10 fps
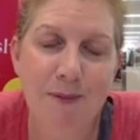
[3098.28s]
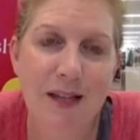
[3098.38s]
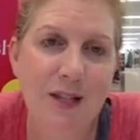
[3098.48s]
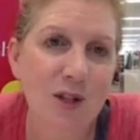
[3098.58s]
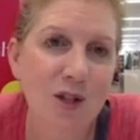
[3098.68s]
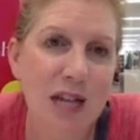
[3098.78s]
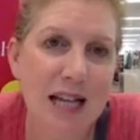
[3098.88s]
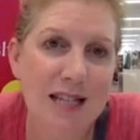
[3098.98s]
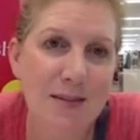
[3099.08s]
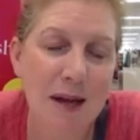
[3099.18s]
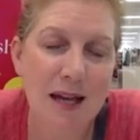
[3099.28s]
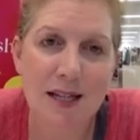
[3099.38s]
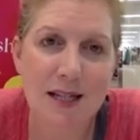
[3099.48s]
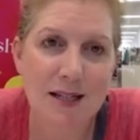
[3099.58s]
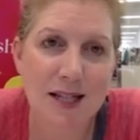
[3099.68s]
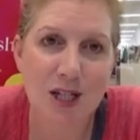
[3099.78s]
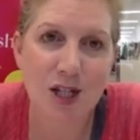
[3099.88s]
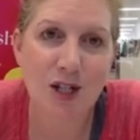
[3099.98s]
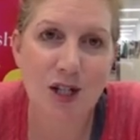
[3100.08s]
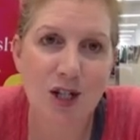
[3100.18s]
So she has to make a
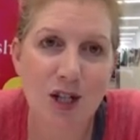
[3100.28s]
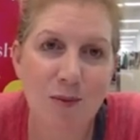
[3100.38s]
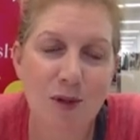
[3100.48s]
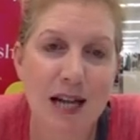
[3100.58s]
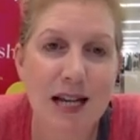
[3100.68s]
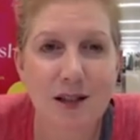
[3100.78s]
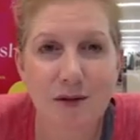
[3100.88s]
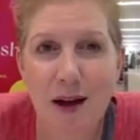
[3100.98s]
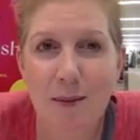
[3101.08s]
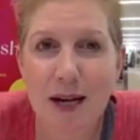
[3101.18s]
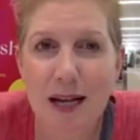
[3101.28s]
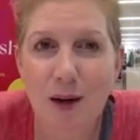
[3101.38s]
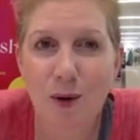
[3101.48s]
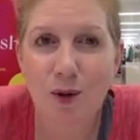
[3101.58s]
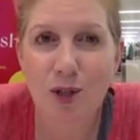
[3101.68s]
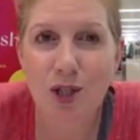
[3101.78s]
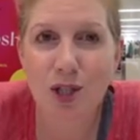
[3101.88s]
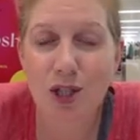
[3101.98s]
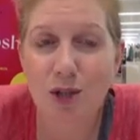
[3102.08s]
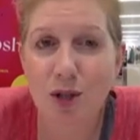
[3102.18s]
decision. Does she protect her family, or does
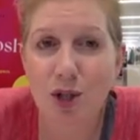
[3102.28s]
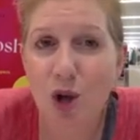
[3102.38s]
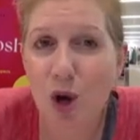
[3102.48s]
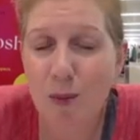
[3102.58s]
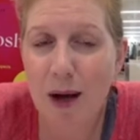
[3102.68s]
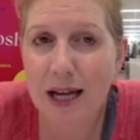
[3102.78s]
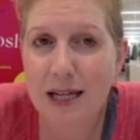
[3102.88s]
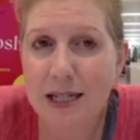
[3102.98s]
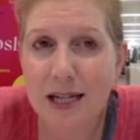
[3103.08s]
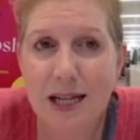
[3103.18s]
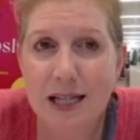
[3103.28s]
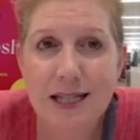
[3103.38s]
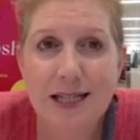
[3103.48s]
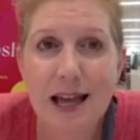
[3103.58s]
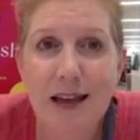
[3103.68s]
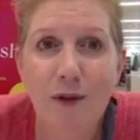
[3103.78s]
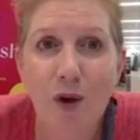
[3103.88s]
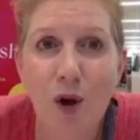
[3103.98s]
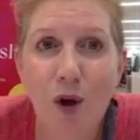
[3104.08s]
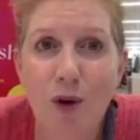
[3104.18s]
she do her job and save
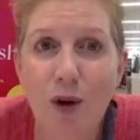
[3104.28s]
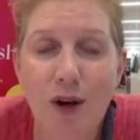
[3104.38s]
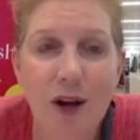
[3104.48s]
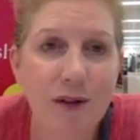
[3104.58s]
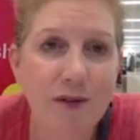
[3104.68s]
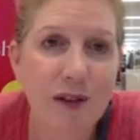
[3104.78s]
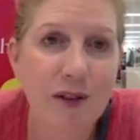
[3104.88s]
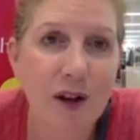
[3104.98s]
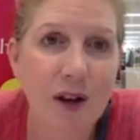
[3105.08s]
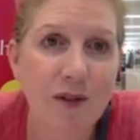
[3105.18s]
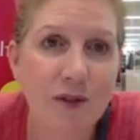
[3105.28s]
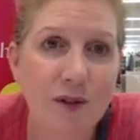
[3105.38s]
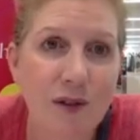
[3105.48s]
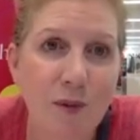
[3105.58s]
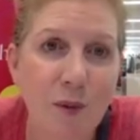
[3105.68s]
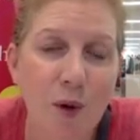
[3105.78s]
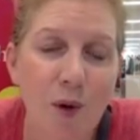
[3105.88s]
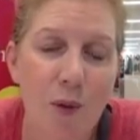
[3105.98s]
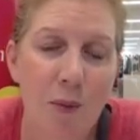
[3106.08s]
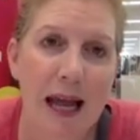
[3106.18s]
her own life and the lives of everyone
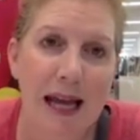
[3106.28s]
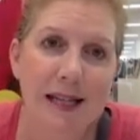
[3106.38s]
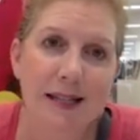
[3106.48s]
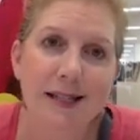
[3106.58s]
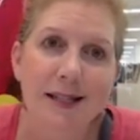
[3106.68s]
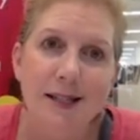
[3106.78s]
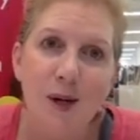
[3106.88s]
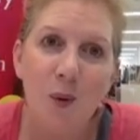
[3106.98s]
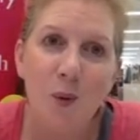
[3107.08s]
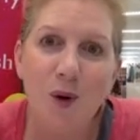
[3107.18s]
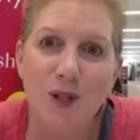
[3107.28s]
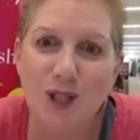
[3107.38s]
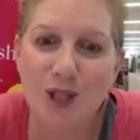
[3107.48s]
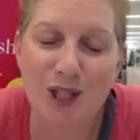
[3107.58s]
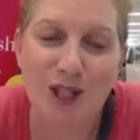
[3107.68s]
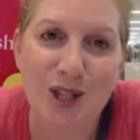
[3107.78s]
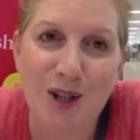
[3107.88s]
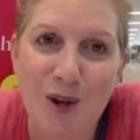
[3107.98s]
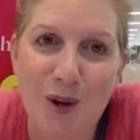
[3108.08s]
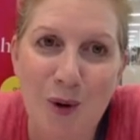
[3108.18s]
on the plane? What does she
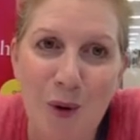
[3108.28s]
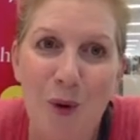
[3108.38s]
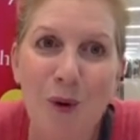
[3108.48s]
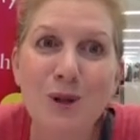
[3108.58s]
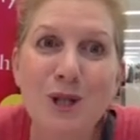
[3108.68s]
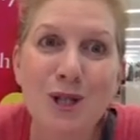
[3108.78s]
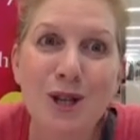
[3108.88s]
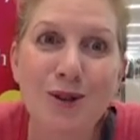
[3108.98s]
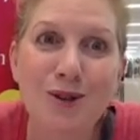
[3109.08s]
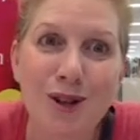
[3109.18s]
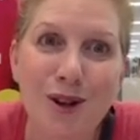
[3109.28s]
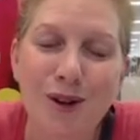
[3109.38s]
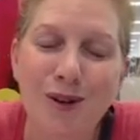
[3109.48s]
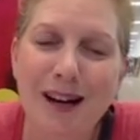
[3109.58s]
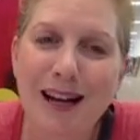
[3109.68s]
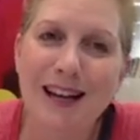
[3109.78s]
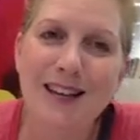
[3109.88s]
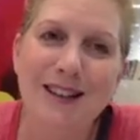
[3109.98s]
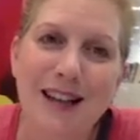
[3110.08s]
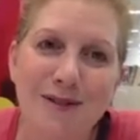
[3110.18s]
do? What would you do?
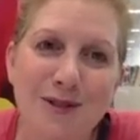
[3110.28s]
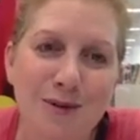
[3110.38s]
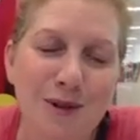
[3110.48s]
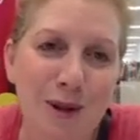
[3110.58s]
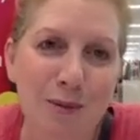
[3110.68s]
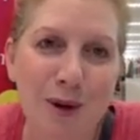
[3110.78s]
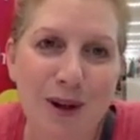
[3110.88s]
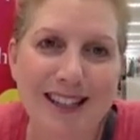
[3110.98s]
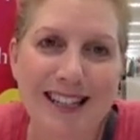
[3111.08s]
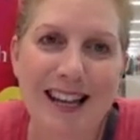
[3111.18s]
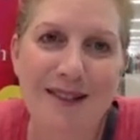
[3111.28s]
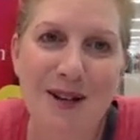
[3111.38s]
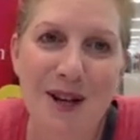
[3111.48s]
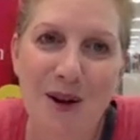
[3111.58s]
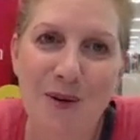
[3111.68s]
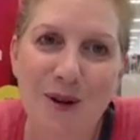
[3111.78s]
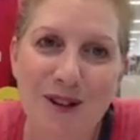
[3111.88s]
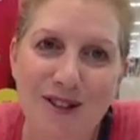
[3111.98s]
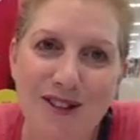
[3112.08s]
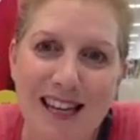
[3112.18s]
You'll have to read the book and let me know what
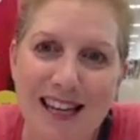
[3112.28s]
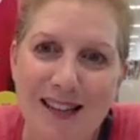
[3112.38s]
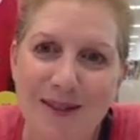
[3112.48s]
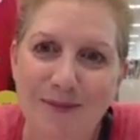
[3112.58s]
you think.